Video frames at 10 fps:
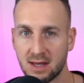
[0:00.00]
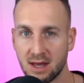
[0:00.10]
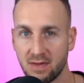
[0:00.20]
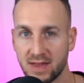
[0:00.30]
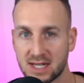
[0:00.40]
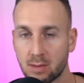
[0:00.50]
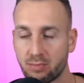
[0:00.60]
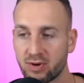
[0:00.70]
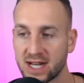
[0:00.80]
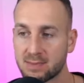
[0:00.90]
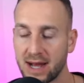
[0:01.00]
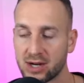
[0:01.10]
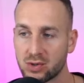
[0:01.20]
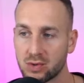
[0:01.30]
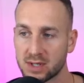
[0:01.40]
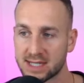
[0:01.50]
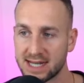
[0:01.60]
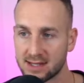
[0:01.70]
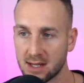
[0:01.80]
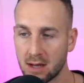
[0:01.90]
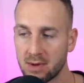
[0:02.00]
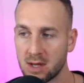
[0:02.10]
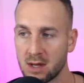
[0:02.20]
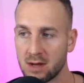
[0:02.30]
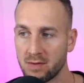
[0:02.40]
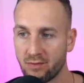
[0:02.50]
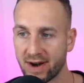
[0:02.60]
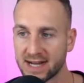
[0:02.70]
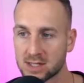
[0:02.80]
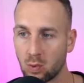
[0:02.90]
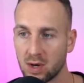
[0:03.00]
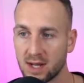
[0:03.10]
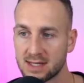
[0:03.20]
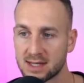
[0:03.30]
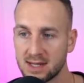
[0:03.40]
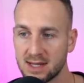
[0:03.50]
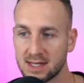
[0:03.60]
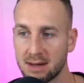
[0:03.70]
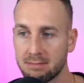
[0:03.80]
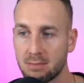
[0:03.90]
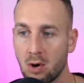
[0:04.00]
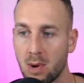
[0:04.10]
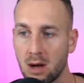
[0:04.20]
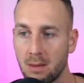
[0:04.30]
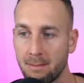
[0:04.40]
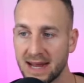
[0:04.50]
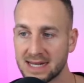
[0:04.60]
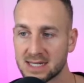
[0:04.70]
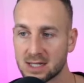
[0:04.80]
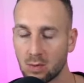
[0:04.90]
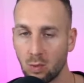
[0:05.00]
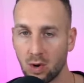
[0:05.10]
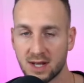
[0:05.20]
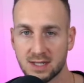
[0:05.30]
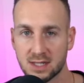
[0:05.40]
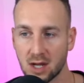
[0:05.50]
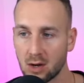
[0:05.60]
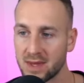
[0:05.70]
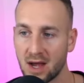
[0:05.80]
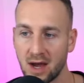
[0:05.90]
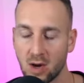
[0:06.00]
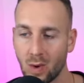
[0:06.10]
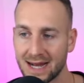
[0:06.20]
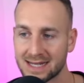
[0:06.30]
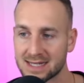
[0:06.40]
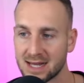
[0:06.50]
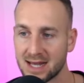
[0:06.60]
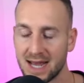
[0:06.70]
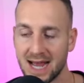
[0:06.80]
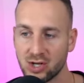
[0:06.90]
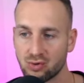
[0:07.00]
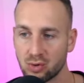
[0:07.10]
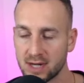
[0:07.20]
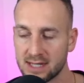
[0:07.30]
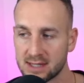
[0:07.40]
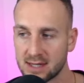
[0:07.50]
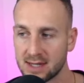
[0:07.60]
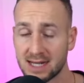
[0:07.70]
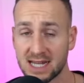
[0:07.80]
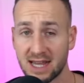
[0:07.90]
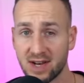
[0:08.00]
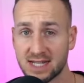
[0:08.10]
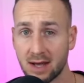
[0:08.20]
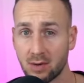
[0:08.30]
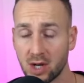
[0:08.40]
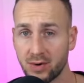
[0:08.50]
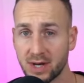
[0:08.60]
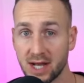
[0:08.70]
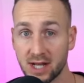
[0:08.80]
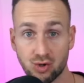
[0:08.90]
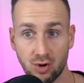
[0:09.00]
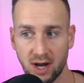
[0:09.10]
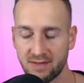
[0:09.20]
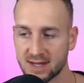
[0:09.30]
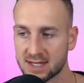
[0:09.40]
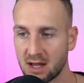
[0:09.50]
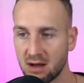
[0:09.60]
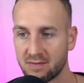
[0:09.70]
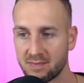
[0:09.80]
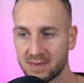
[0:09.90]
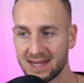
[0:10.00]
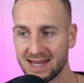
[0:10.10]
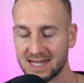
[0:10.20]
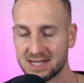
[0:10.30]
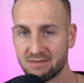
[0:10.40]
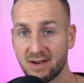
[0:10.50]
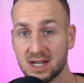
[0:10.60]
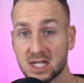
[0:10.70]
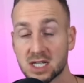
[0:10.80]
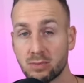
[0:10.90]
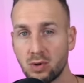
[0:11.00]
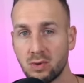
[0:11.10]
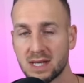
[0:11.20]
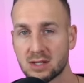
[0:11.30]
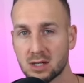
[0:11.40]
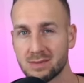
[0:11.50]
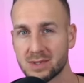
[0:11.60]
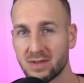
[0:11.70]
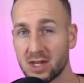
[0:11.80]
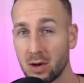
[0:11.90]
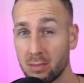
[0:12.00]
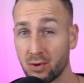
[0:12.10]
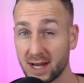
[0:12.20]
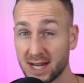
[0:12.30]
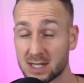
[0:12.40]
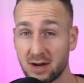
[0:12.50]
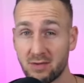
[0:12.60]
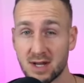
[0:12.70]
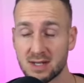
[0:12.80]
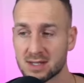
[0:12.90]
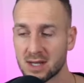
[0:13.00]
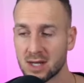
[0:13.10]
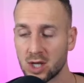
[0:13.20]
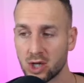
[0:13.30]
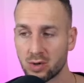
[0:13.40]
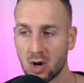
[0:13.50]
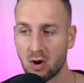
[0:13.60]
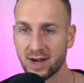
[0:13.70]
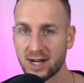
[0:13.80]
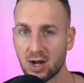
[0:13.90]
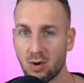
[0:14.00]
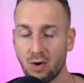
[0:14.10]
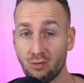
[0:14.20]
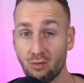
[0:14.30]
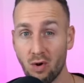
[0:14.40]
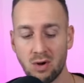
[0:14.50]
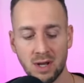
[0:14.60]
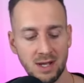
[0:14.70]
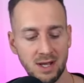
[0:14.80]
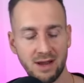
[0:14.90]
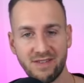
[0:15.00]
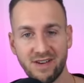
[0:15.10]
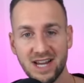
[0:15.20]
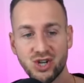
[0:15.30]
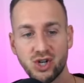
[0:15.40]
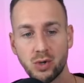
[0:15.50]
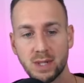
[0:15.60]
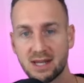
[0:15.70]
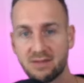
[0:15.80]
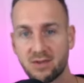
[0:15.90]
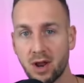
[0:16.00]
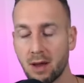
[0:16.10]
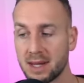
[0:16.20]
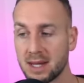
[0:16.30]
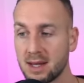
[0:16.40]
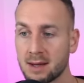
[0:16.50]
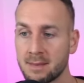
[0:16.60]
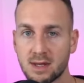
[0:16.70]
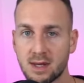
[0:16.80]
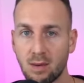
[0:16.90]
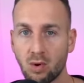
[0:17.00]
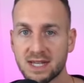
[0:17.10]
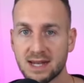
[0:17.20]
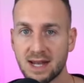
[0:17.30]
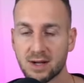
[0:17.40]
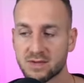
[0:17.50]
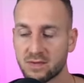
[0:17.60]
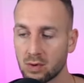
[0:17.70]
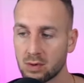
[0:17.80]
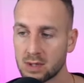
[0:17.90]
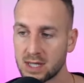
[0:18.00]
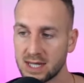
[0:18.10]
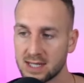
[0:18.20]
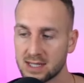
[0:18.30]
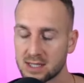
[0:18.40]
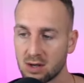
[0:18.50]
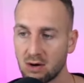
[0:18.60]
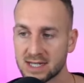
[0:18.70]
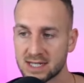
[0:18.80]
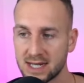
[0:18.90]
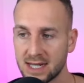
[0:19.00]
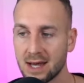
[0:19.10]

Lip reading: this is a pretty special setup. The Radix wallet is a mobile-based wallet, so iOS, Android. Give it a download and try it for yourself. It is very smooth in terms of the onboarding experience. You can't really go wrong. Very intuitive, got it up here. And what this allows for is obviously